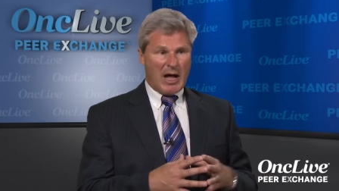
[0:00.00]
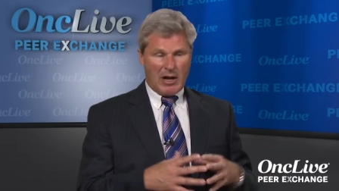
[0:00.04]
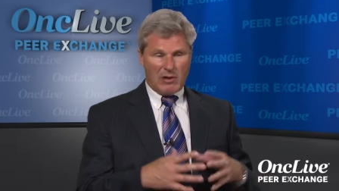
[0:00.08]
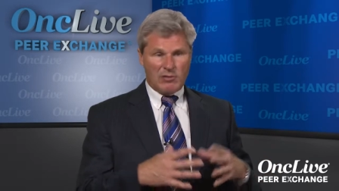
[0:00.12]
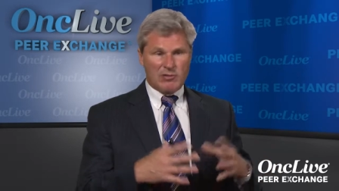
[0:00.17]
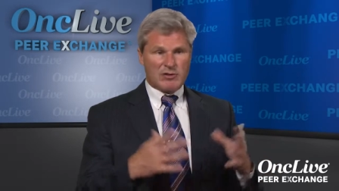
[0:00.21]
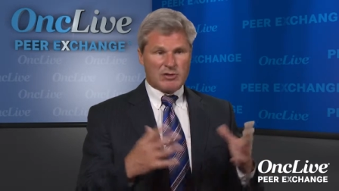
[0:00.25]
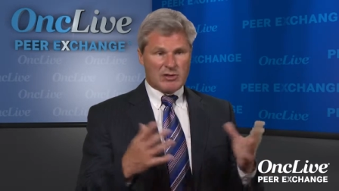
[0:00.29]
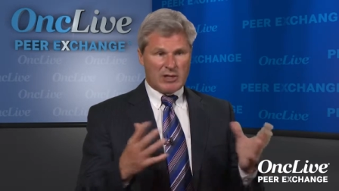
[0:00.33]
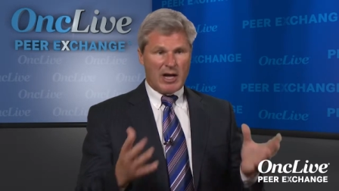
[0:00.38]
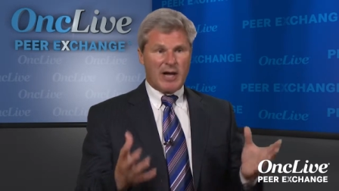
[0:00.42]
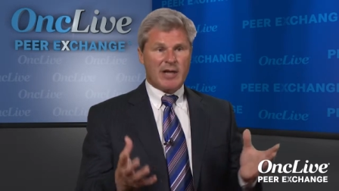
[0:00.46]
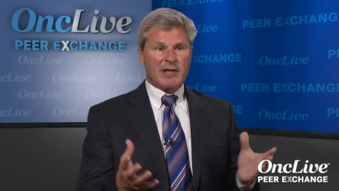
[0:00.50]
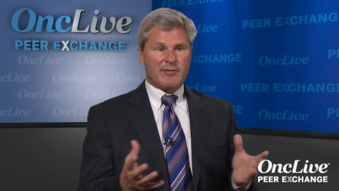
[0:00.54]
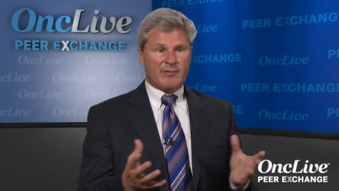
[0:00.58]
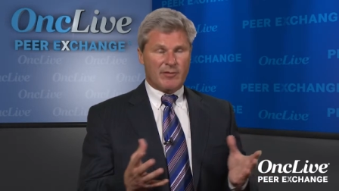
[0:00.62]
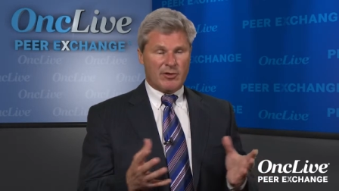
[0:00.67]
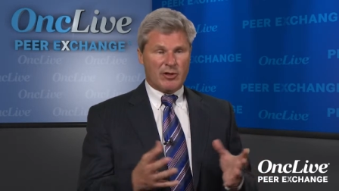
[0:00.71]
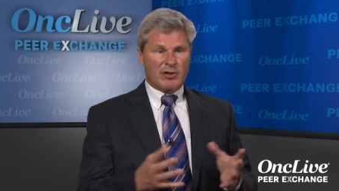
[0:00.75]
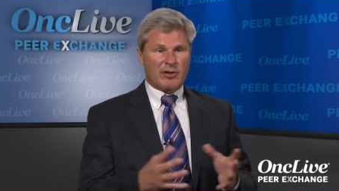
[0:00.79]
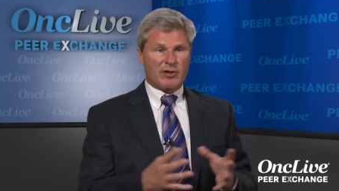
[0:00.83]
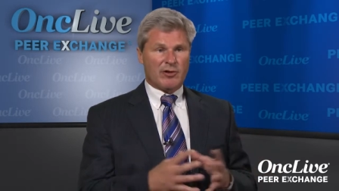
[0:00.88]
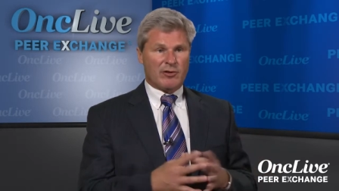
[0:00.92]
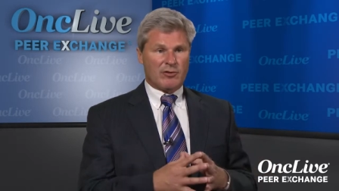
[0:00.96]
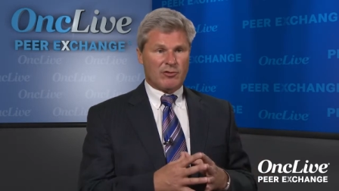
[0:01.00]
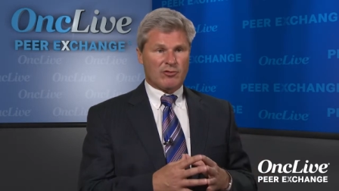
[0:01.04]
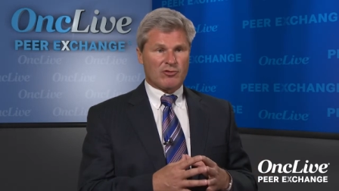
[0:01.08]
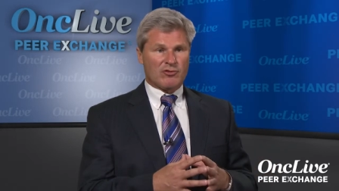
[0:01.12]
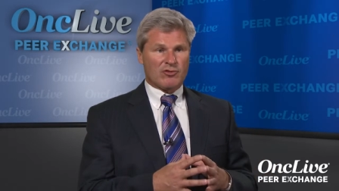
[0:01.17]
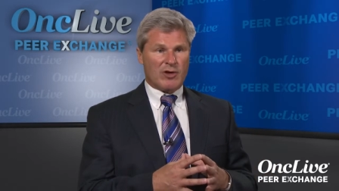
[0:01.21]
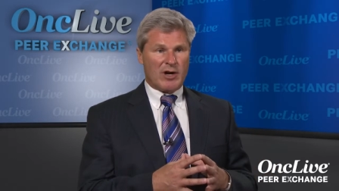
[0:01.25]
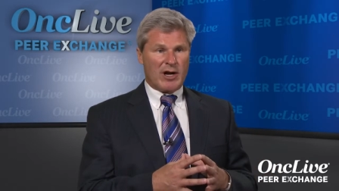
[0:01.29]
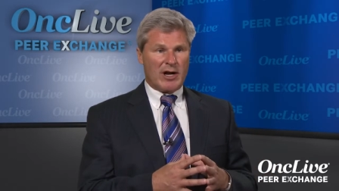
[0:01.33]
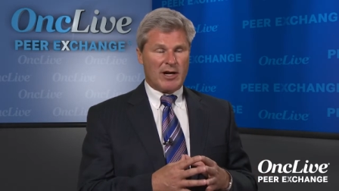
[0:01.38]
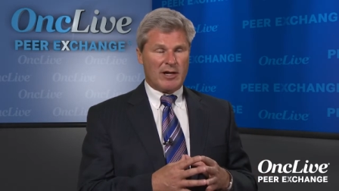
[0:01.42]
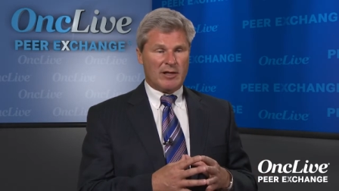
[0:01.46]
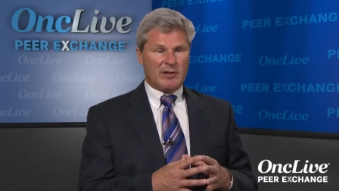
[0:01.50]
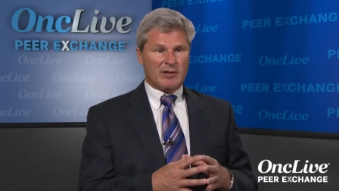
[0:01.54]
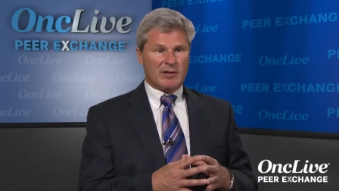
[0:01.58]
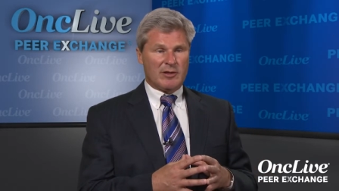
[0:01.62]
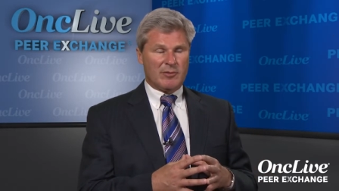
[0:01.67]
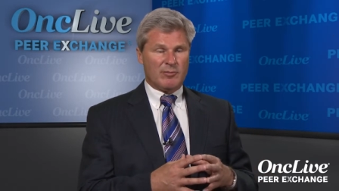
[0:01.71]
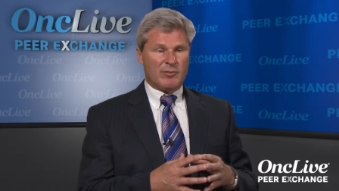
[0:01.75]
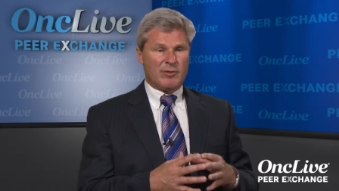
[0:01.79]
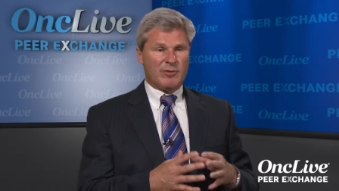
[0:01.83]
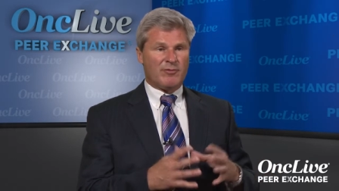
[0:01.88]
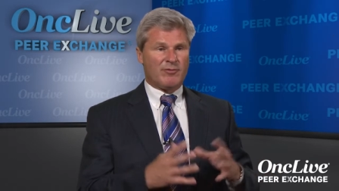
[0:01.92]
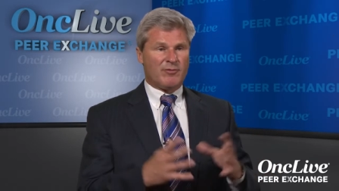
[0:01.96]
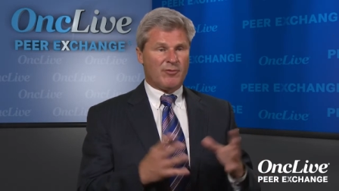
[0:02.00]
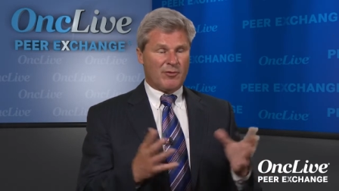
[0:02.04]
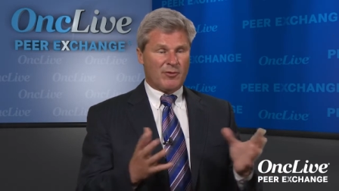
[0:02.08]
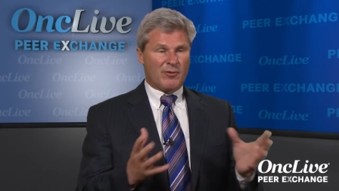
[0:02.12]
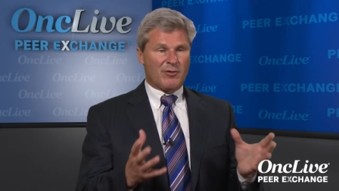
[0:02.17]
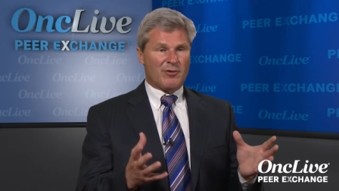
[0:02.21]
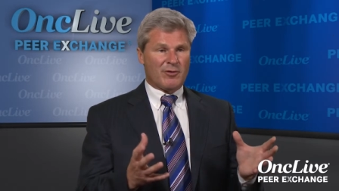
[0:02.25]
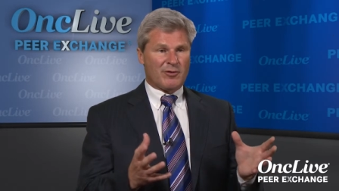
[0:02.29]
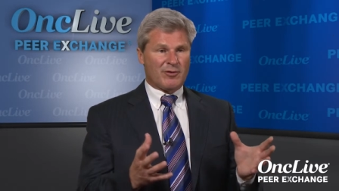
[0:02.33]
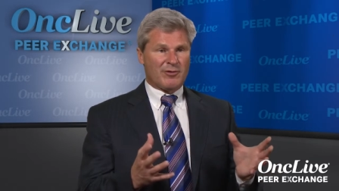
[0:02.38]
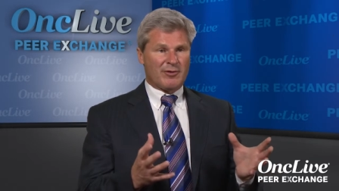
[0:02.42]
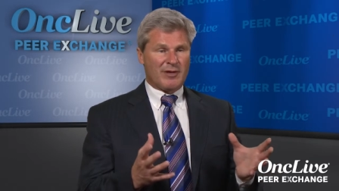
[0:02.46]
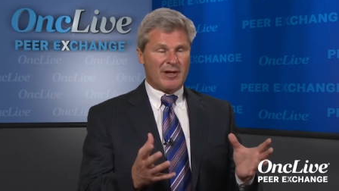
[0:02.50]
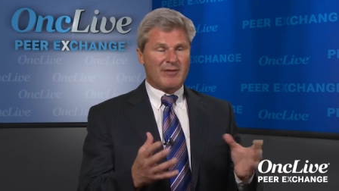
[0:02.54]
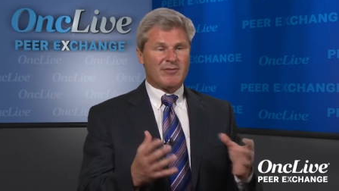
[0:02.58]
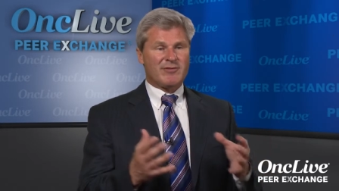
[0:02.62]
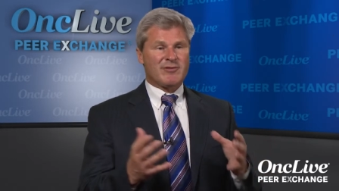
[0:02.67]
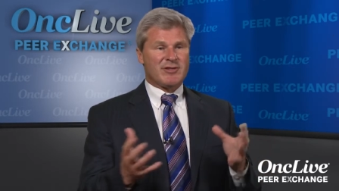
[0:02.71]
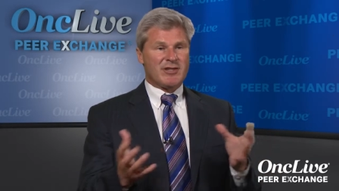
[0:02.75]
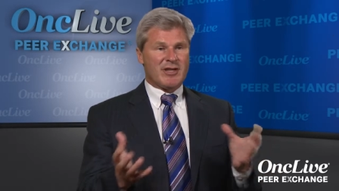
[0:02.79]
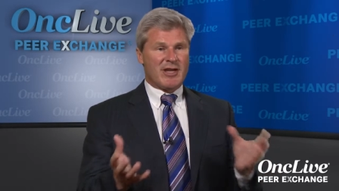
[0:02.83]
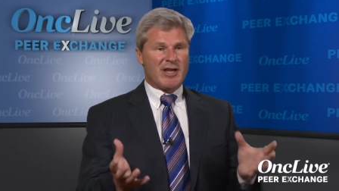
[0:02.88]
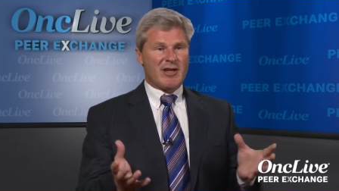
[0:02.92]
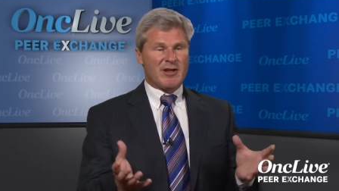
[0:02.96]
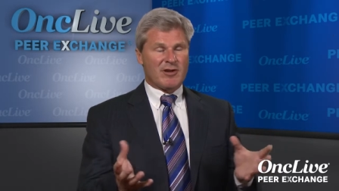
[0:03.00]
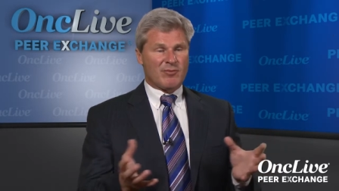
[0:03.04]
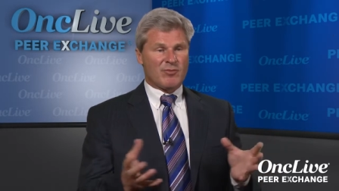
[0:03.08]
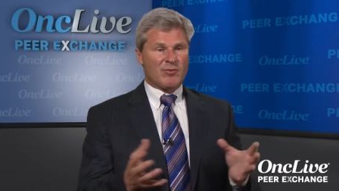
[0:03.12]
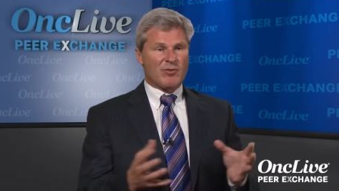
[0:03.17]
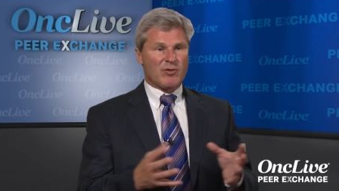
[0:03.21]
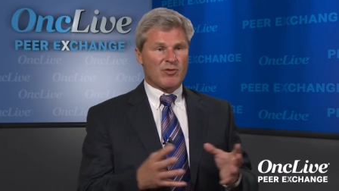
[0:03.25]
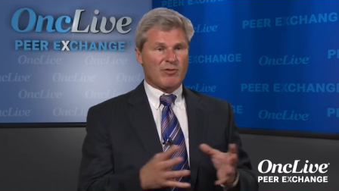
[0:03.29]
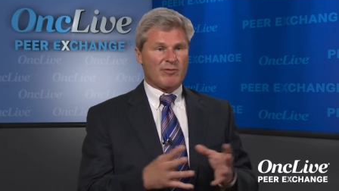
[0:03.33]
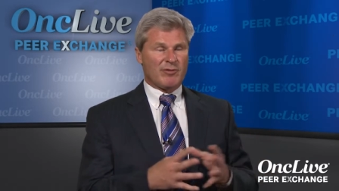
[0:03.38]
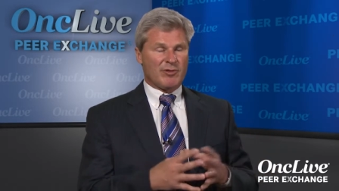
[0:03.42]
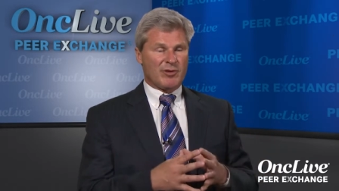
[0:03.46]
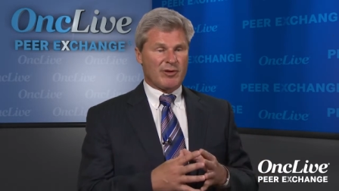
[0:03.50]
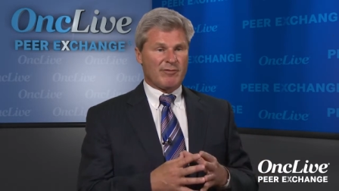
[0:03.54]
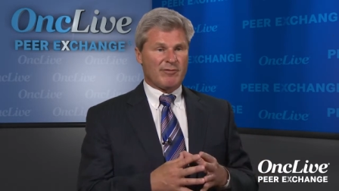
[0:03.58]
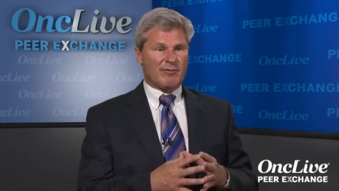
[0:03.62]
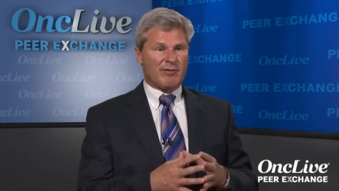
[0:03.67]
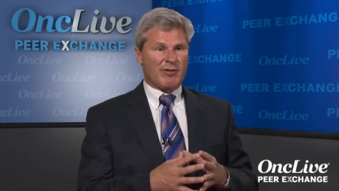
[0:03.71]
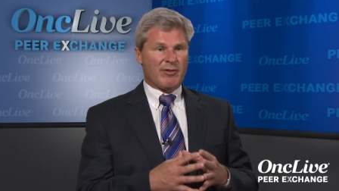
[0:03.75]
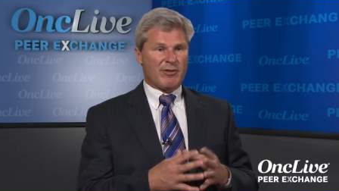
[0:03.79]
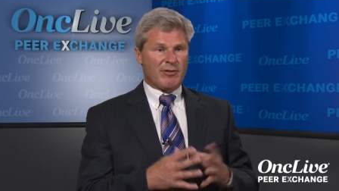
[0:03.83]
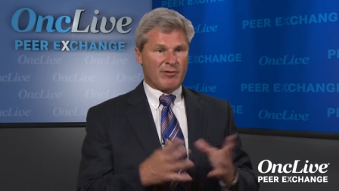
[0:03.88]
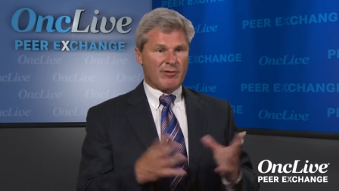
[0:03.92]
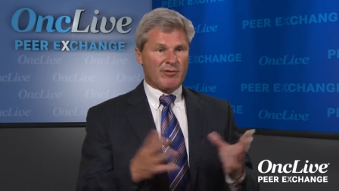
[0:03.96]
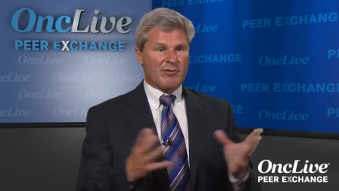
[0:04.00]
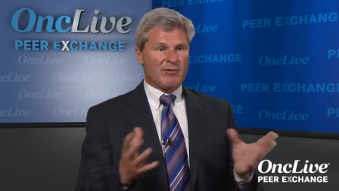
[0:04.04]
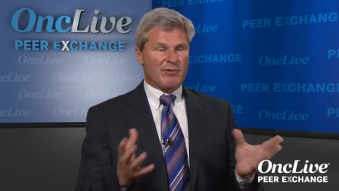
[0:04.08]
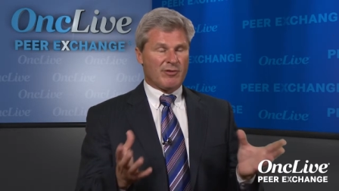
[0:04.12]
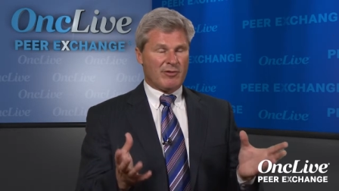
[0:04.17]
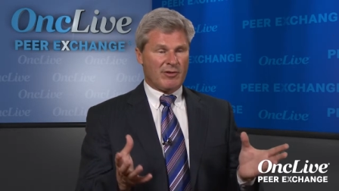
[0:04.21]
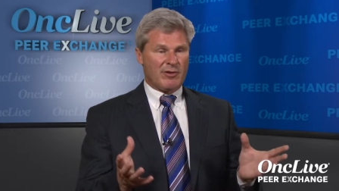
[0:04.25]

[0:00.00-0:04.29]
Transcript: outside of a clinical trial and before FDA approval of the third